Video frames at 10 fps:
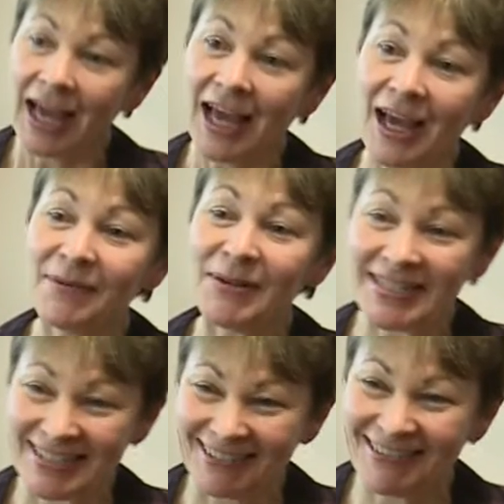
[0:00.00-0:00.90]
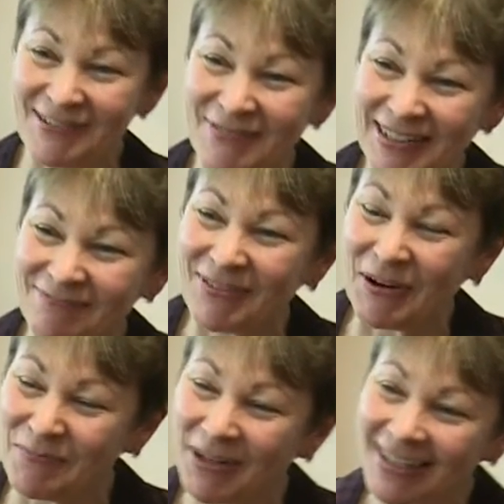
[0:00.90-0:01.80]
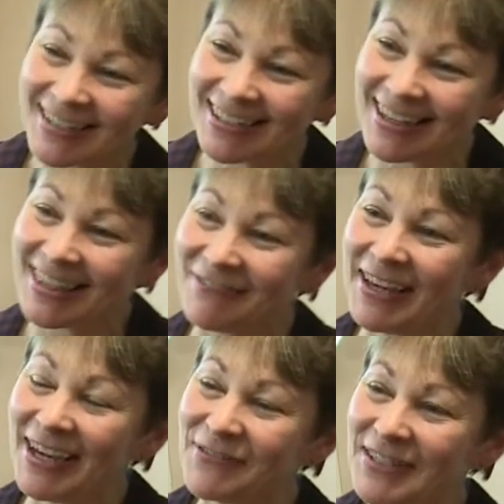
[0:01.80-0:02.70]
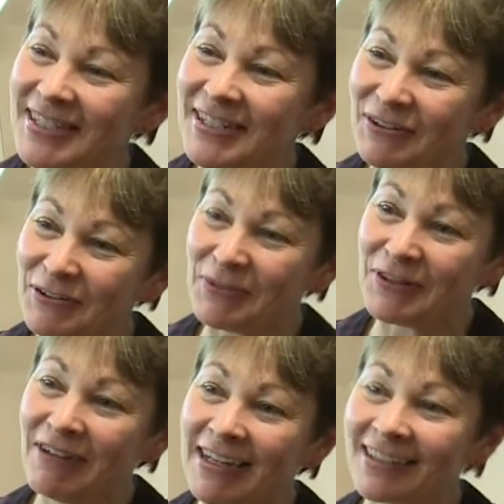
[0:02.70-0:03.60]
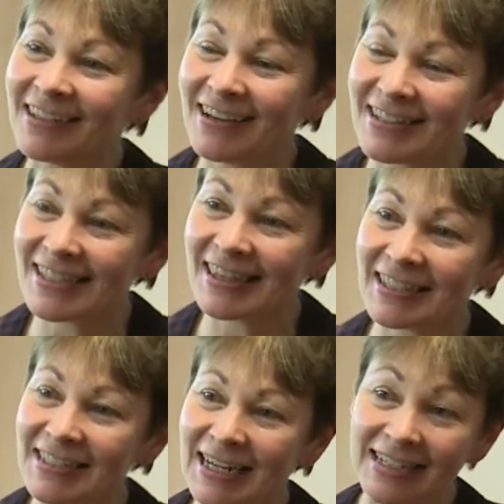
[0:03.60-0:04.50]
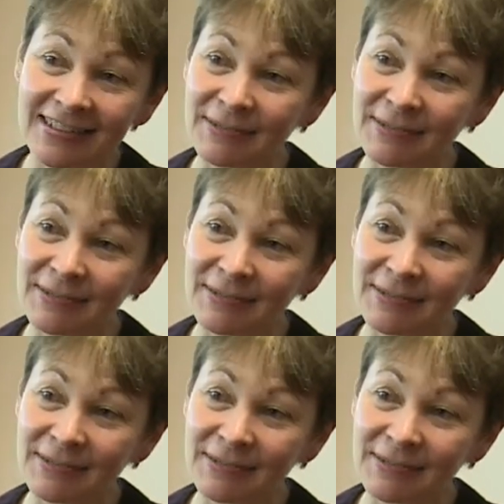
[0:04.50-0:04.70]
Sure. I mean, it's incredibly complex, and I think we have to start with recognising that actually